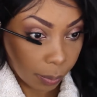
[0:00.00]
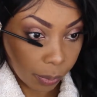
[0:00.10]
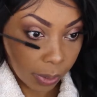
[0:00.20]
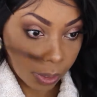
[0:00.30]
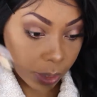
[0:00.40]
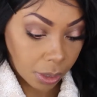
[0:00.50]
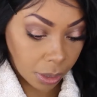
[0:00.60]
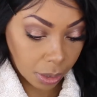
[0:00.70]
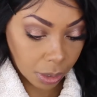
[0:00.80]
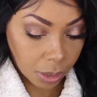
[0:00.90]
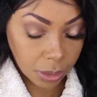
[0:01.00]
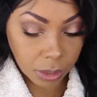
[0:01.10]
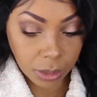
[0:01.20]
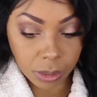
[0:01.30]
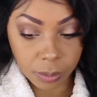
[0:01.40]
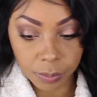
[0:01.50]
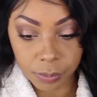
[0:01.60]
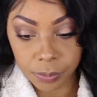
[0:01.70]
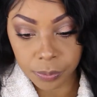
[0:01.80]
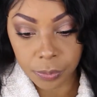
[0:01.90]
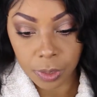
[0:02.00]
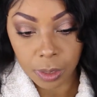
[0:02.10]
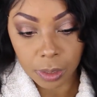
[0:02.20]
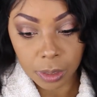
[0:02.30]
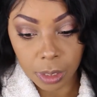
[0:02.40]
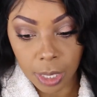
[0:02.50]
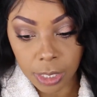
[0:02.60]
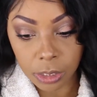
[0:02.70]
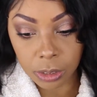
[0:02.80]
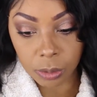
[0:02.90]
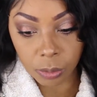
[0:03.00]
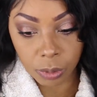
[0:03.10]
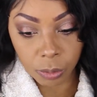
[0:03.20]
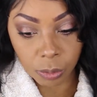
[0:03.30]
because the lashes that we